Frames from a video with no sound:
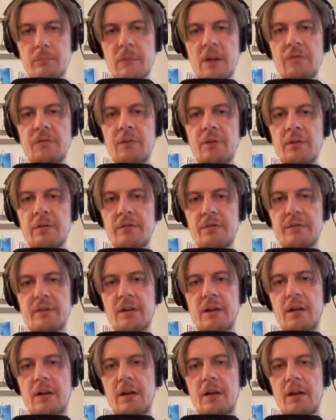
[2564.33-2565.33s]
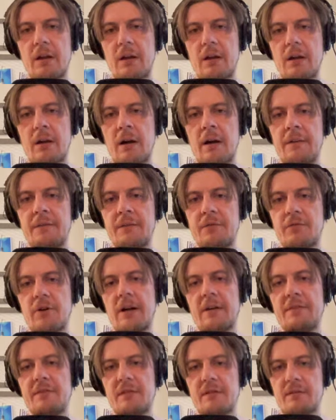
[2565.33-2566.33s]
There is, I
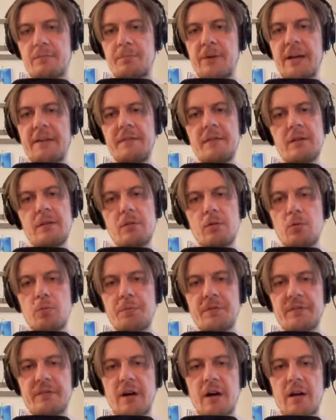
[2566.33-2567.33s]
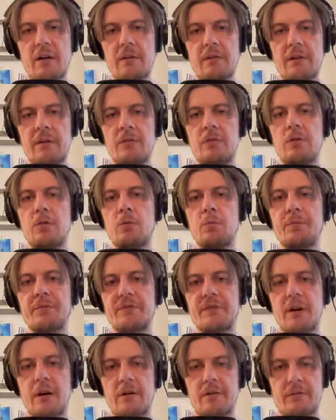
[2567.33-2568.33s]
define this pending loop start and loop
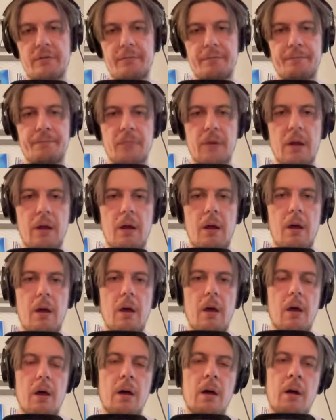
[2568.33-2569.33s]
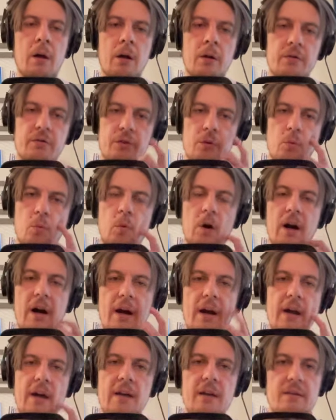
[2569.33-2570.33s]
start. Uh, so
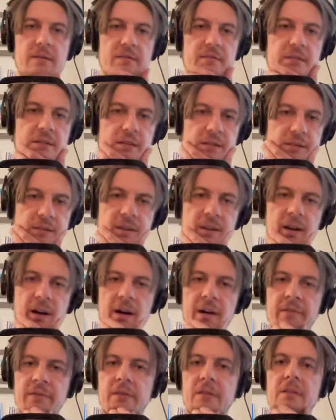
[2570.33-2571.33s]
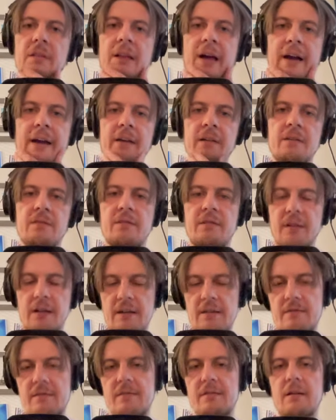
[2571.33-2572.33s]
why is it done like
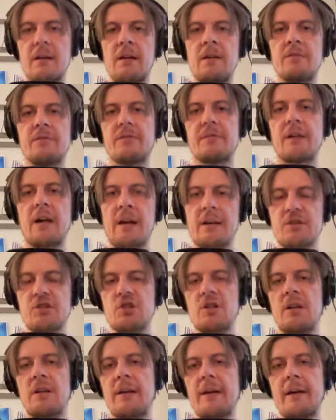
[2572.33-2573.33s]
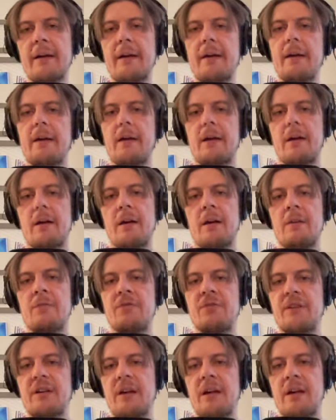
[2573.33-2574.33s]
this? It's actually uh,
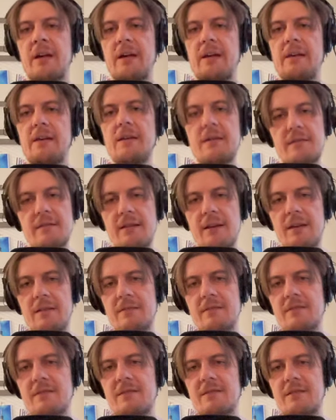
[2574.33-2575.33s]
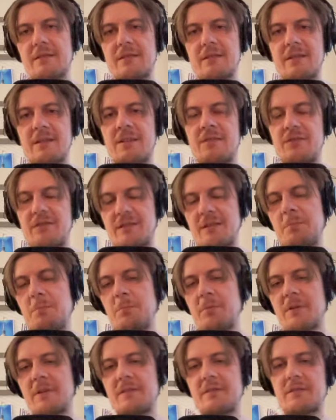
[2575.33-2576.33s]
the easiest and
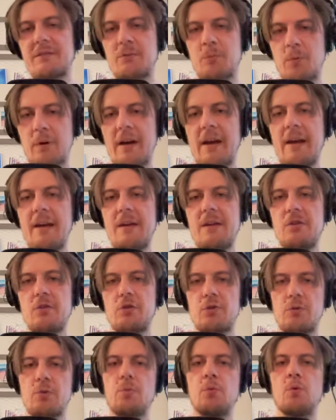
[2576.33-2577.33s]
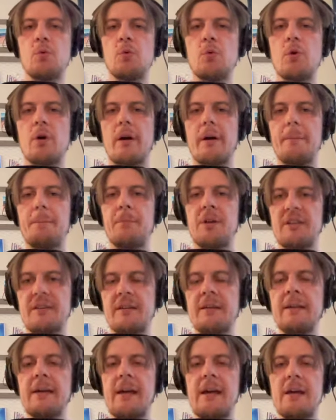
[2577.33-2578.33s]
simplest way to
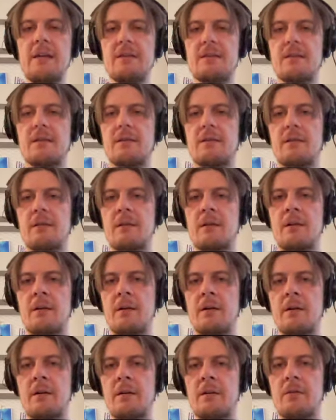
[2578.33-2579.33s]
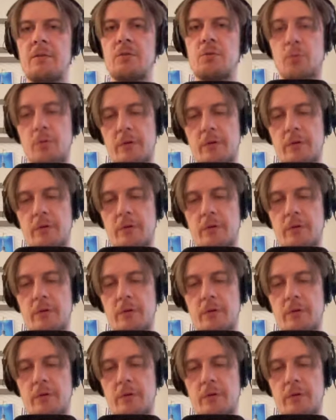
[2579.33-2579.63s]
mitigate uh, to